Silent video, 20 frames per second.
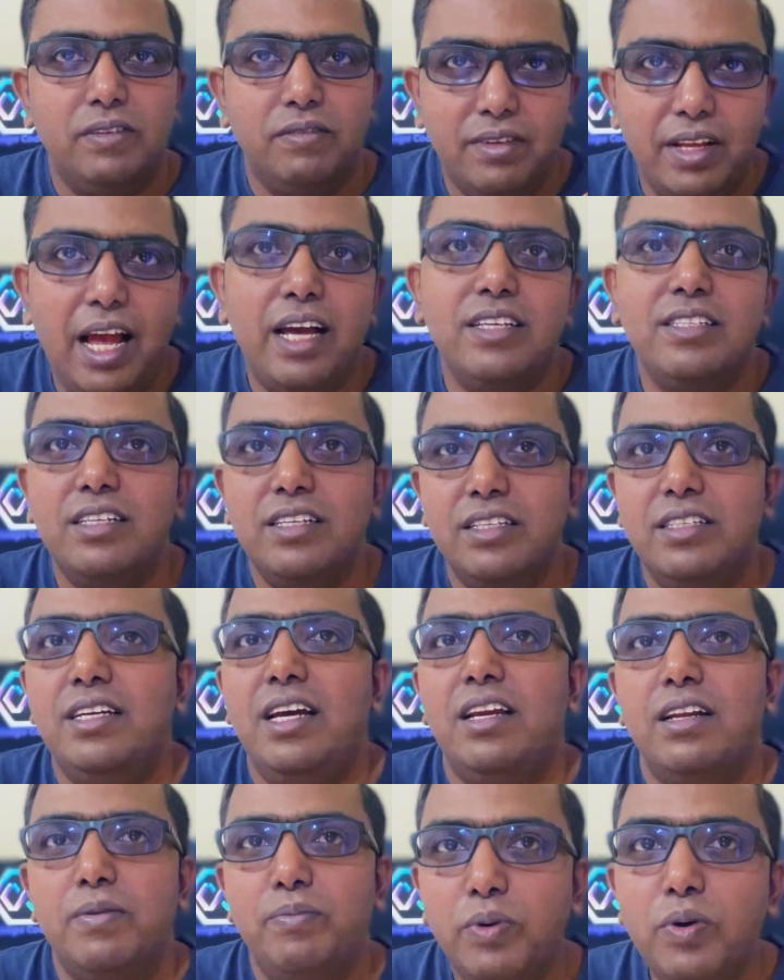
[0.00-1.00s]
as this
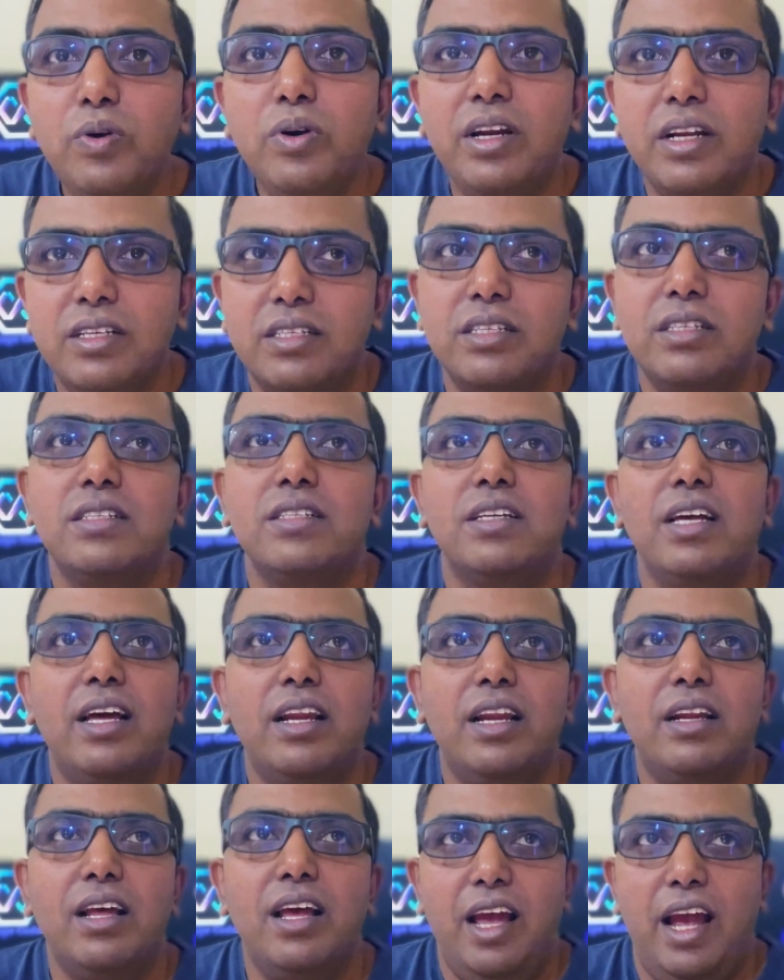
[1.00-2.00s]
channel progresses
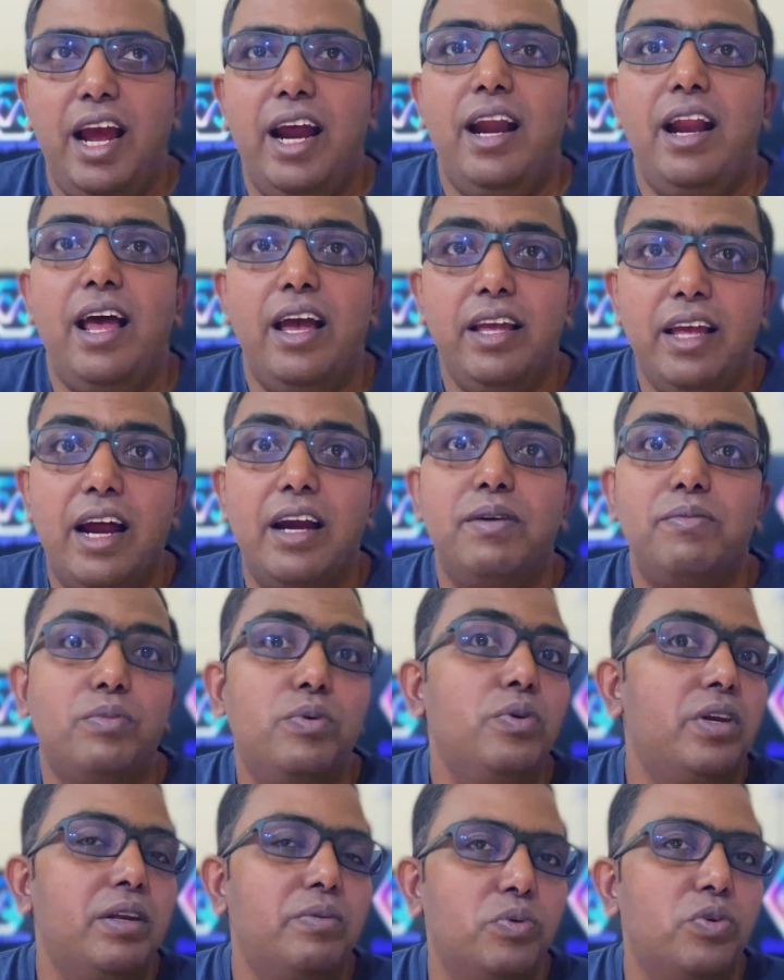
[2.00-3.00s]
and I add
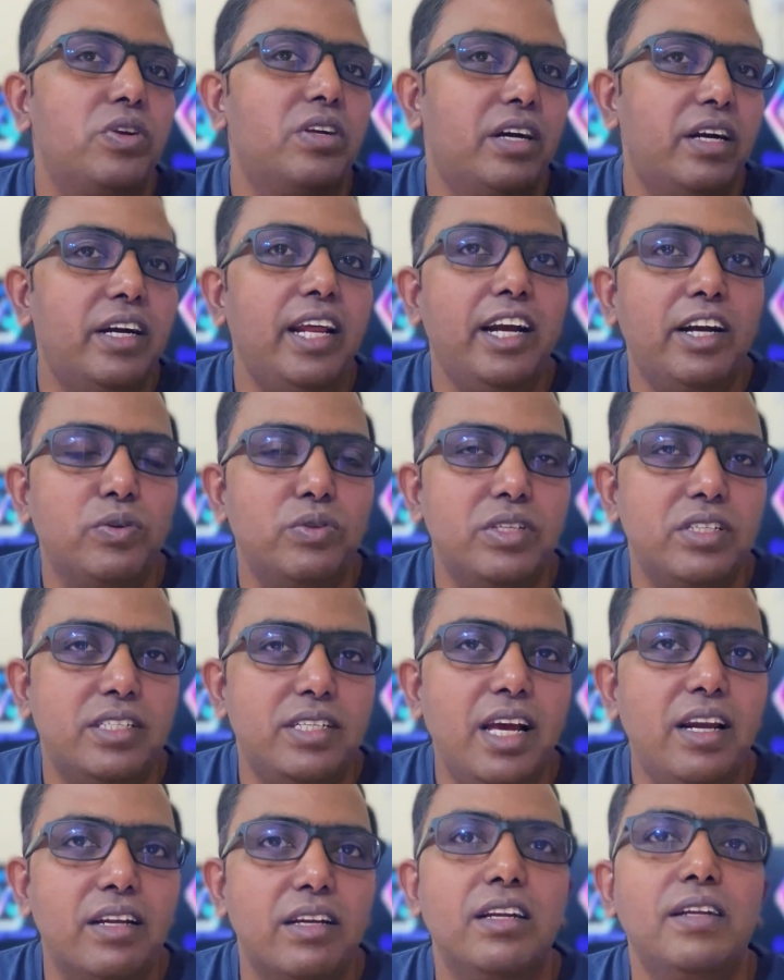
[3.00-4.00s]
more and more content to this
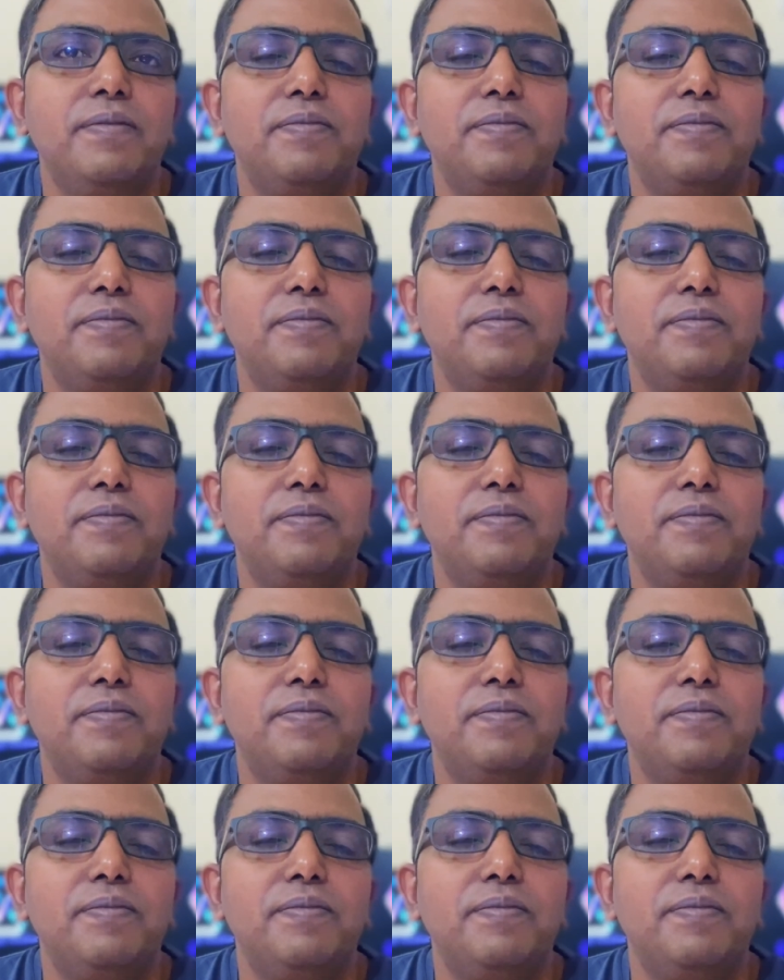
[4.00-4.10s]
channel,